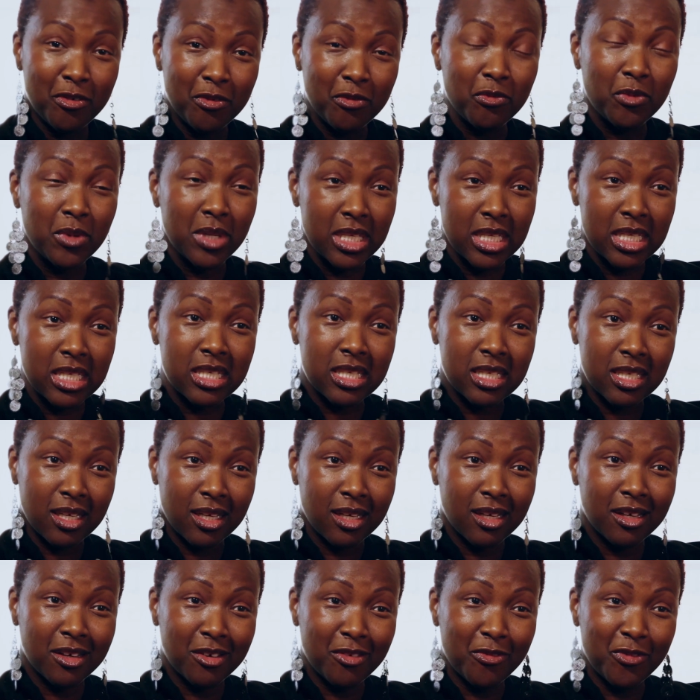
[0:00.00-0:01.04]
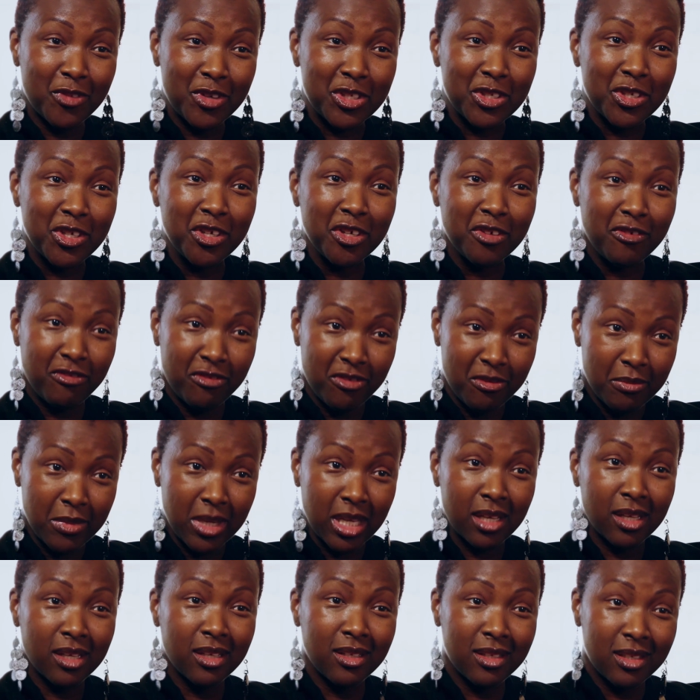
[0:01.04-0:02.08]
was good for
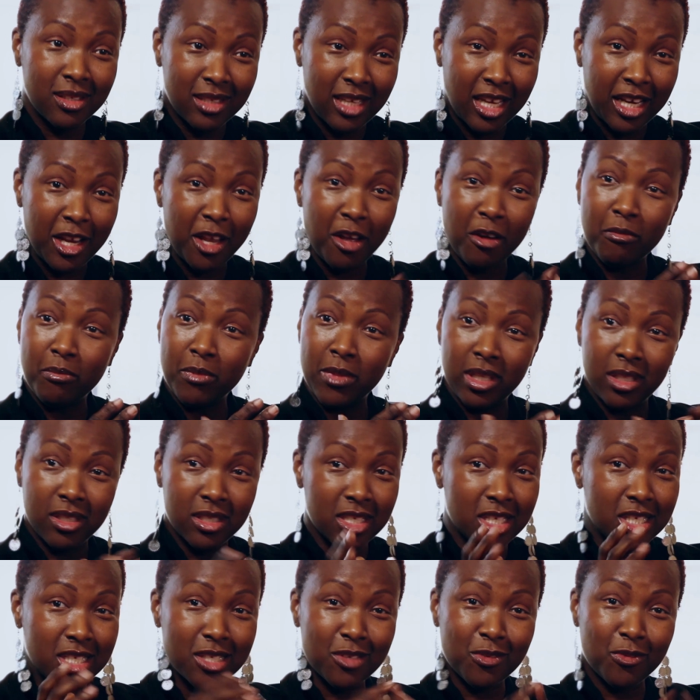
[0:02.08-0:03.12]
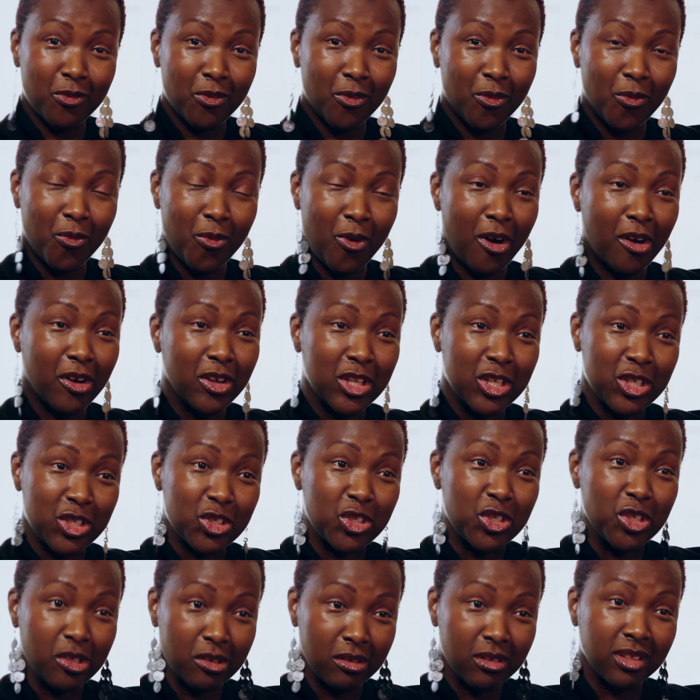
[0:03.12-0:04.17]
me. That helped me just walk this
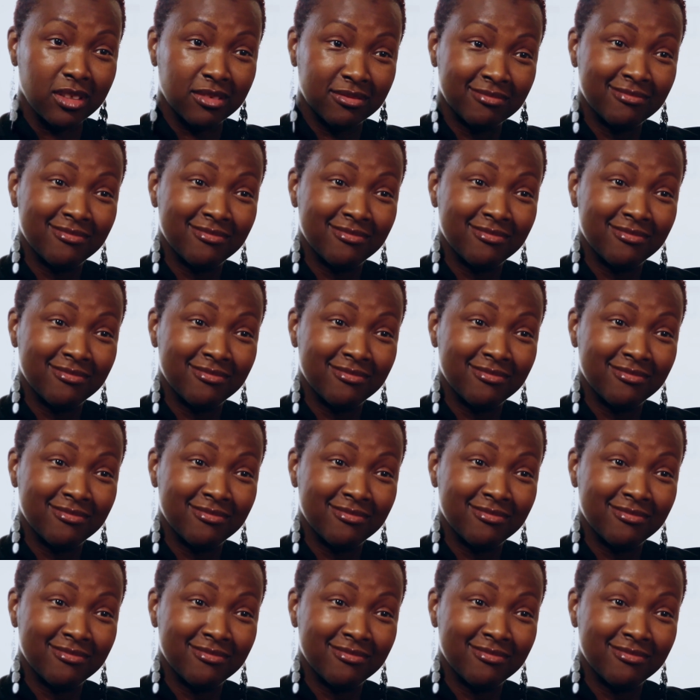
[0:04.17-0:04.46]
journey.